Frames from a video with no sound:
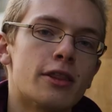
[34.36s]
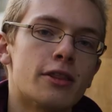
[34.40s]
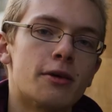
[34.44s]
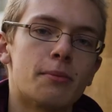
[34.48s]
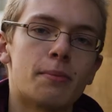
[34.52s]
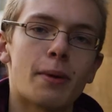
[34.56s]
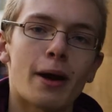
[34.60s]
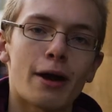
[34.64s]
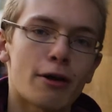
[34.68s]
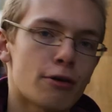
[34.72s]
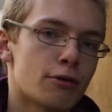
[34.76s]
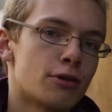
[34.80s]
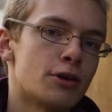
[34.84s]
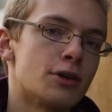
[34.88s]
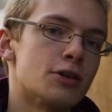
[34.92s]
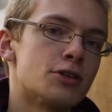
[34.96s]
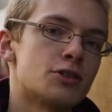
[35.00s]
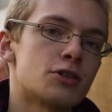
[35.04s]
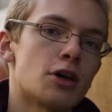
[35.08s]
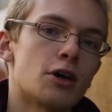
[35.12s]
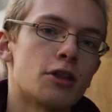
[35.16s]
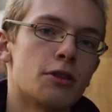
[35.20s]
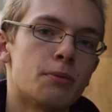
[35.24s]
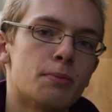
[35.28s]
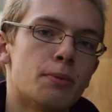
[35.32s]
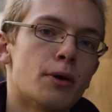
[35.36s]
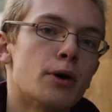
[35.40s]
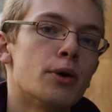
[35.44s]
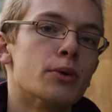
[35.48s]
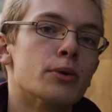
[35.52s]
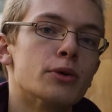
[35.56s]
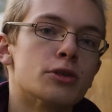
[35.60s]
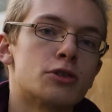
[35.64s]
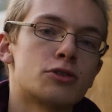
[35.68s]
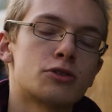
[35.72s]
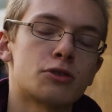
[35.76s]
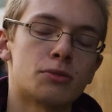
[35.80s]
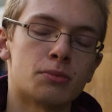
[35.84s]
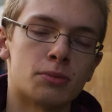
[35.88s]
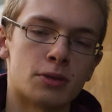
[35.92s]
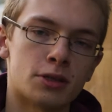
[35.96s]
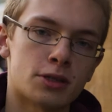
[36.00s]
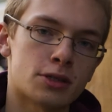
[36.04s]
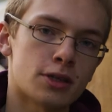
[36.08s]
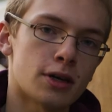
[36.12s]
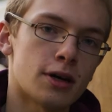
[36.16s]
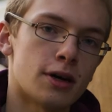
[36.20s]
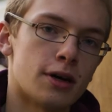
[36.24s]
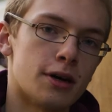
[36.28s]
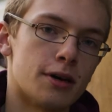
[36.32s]
that parodies other poets from the
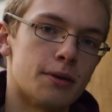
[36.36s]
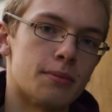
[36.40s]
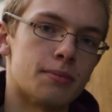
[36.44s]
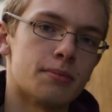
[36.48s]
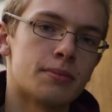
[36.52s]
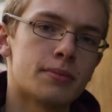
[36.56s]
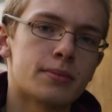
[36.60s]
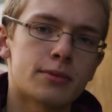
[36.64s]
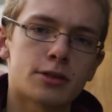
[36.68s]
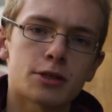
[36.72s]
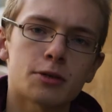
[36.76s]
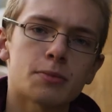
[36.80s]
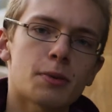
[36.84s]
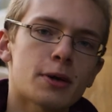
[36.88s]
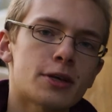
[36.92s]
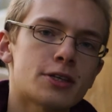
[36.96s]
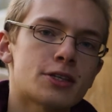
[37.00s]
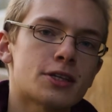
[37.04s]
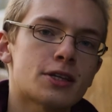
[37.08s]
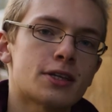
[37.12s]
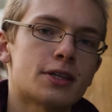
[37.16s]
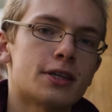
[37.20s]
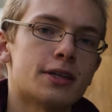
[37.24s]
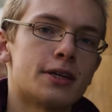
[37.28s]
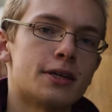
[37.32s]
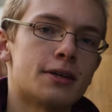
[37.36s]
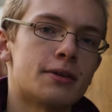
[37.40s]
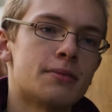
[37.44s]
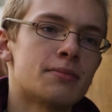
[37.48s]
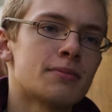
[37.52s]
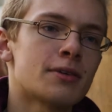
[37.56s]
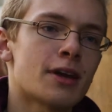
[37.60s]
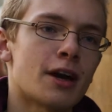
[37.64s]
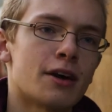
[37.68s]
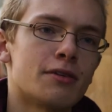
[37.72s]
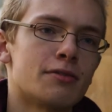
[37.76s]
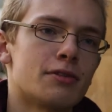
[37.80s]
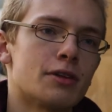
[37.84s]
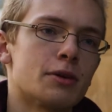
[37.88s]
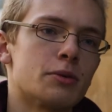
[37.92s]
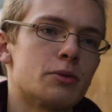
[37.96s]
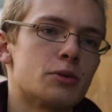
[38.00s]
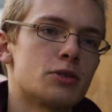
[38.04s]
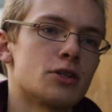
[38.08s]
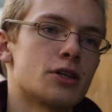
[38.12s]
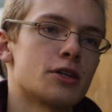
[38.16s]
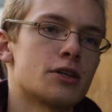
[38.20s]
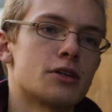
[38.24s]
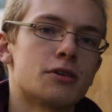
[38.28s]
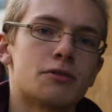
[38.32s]
time, so basically Calverley
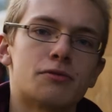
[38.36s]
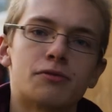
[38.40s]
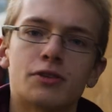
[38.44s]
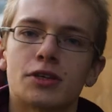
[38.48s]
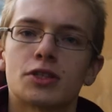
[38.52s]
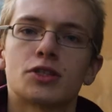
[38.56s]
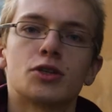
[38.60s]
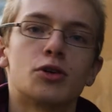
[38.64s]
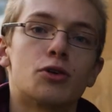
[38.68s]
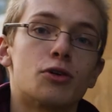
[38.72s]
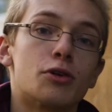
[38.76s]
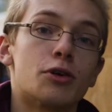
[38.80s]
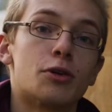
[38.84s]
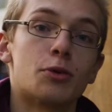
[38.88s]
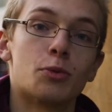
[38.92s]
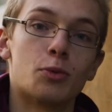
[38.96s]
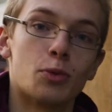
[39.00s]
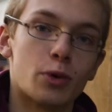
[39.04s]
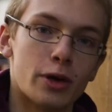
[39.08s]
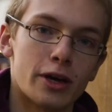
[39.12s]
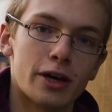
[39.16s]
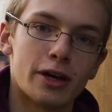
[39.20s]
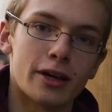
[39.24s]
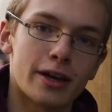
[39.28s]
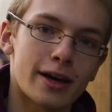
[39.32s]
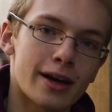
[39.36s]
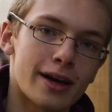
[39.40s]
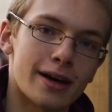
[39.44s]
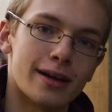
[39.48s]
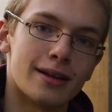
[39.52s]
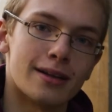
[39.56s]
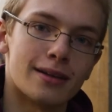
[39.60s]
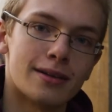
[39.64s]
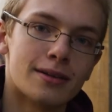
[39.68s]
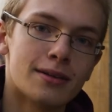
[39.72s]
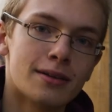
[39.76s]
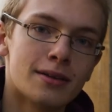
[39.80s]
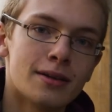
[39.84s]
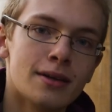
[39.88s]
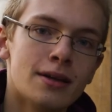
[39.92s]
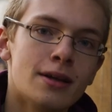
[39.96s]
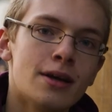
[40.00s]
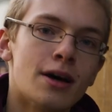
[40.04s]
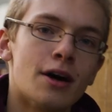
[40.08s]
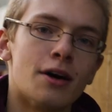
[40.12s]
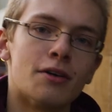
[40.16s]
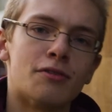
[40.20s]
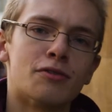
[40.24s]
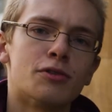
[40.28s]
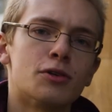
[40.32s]
was like a Victorian Weird Al.
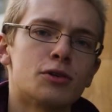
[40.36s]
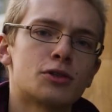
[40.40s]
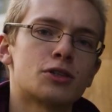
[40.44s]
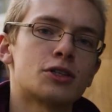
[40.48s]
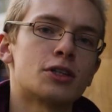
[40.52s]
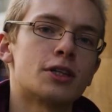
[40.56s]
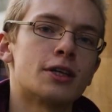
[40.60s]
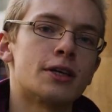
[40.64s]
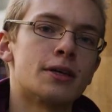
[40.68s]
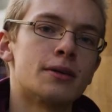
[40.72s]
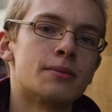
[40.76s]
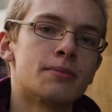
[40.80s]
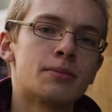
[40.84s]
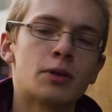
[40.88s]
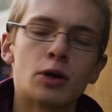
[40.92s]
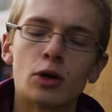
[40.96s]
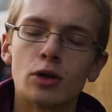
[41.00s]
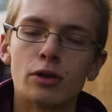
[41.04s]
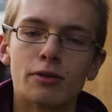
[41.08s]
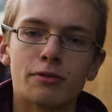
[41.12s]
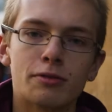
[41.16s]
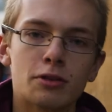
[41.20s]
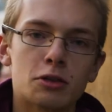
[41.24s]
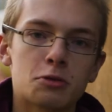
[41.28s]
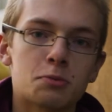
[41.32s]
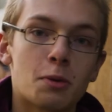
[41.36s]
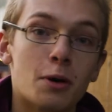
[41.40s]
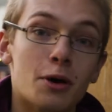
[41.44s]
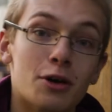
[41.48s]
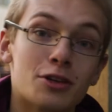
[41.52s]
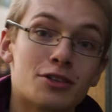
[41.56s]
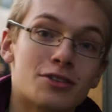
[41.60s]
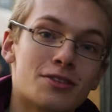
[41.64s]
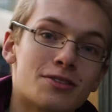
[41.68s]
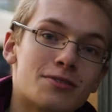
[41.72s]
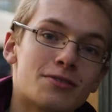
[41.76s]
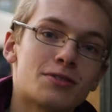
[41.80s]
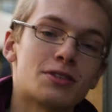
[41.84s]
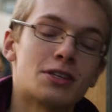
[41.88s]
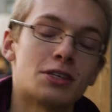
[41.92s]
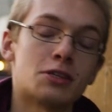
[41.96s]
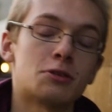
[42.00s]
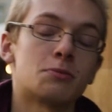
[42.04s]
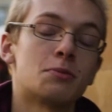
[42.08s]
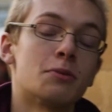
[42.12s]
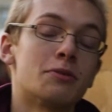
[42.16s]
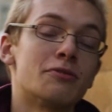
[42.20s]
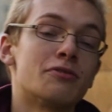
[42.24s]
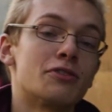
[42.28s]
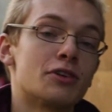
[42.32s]
Unfortunately, all of these poets have since
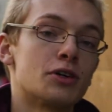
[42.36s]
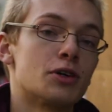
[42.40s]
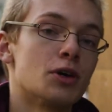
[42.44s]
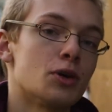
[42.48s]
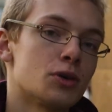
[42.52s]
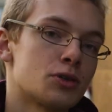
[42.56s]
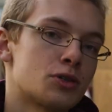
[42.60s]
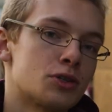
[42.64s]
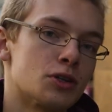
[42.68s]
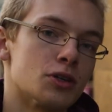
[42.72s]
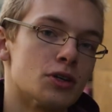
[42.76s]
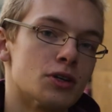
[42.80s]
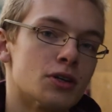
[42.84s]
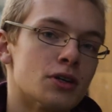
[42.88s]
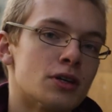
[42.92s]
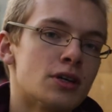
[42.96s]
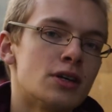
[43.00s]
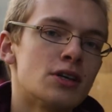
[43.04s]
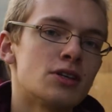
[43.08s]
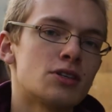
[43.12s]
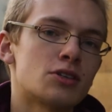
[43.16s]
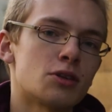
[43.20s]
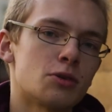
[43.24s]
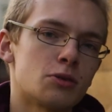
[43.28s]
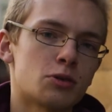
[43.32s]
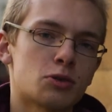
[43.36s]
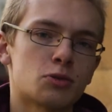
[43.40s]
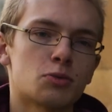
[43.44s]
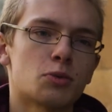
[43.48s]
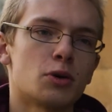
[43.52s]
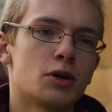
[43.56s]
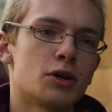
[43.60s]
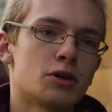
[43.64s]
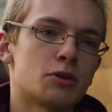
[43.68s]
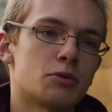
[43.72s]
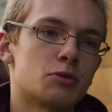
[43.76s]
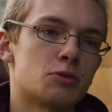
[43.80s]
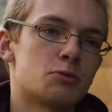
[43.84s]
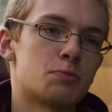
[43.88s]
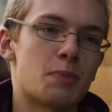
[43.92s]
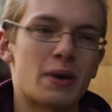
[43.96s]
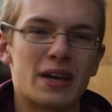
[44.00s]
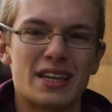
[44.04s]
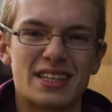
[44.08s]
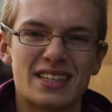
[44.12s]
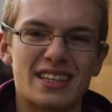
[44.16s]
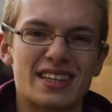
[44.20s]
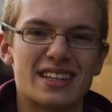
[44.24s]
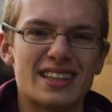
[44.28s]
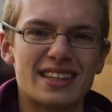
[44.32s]
been forgotten, so his work was
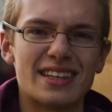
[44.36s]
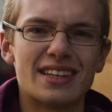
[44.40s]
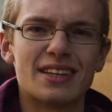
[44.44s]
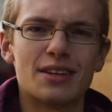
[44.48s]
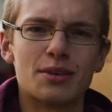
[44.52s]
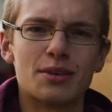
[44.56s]
basically